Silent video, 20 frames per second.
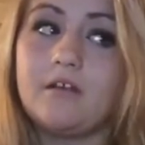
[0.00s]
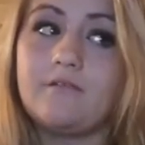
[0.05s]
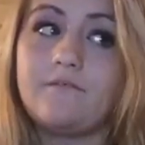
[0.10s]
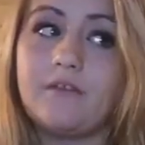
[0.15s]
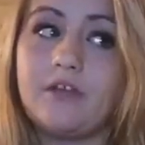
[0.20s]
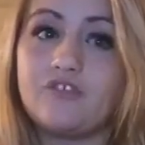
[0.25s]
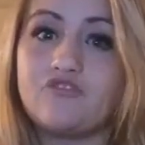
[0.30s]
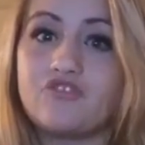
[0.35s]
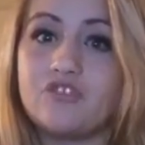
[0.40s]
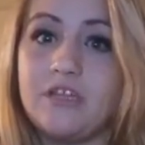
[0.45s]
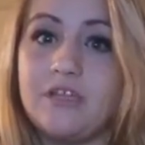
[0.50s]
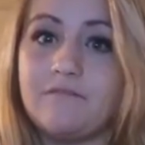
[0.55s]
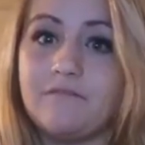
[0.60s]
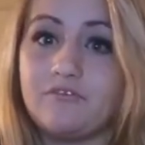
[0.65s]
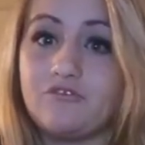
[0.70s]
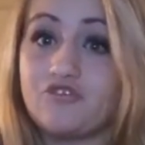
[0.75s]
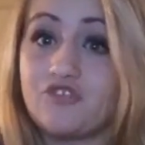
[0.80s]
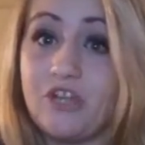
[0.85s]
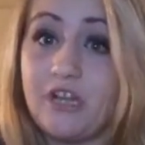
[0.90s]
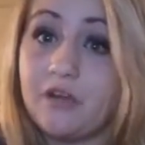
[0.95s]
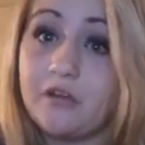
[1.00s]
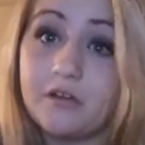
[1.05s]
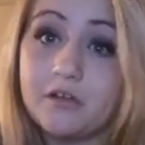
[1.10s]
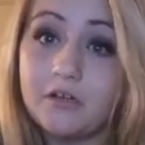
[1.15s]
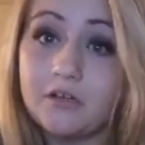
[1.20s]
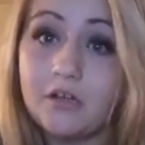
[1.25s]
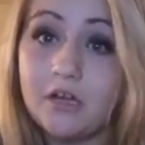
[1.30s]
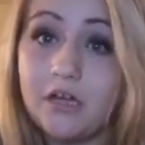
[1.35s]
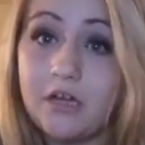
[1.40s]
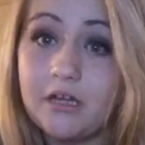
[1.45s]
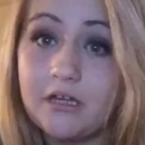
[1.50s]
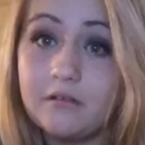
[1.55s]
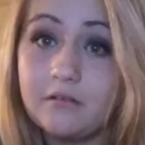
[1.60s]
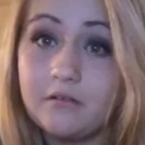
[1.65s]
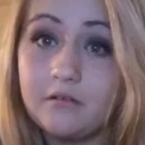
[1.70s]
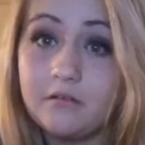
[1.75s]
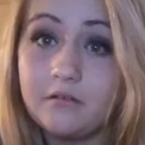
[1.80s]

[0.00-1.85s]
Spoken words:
if I should even share it or not